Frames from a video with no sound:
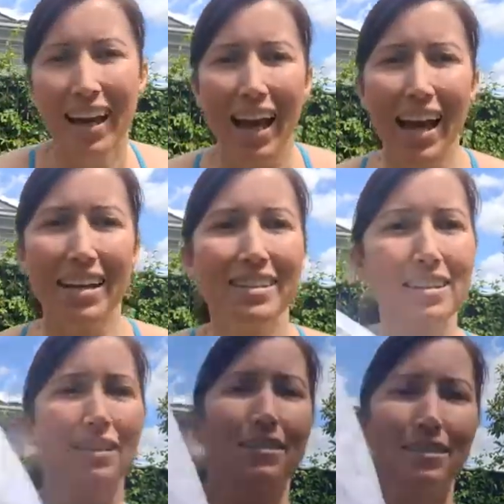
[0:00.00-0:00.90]

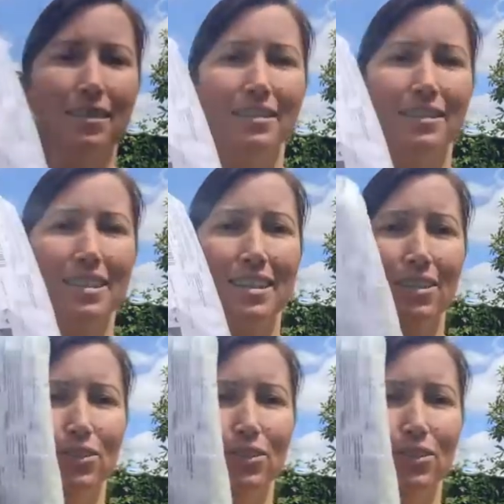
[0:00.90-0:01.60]
And this